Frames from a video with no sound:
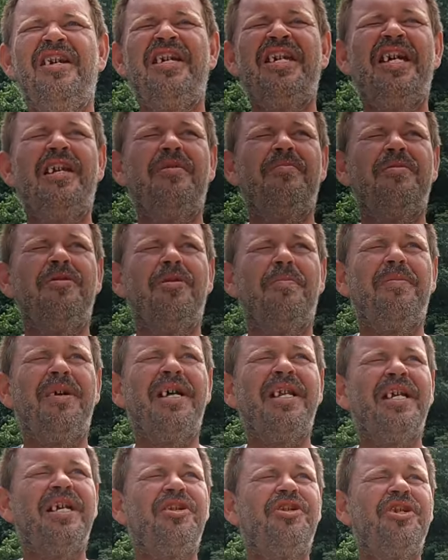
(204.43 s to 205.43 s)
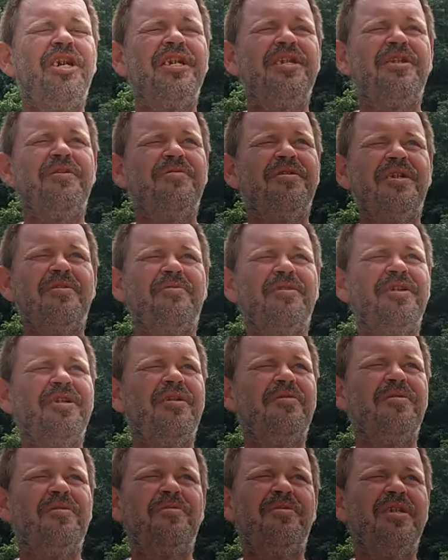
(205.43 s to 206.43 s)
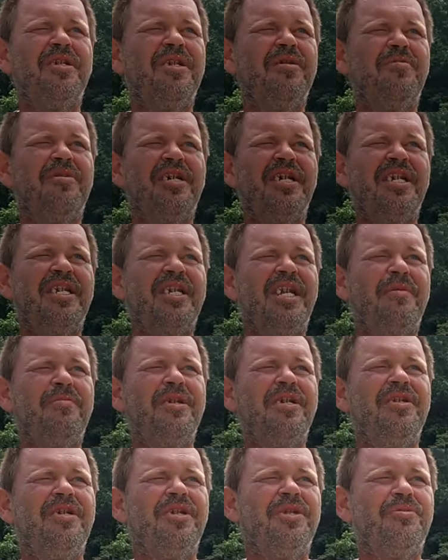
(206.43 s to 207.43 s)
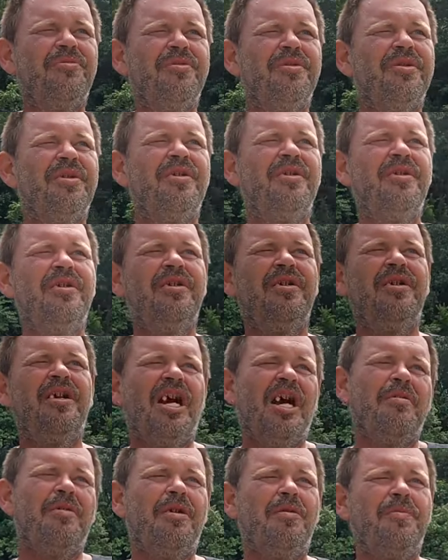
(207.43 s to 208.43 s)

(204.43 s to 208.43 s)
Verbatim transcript: He had a little badass Jason ring with it. I don't know what he did with that. He gave me this one. All I'm right.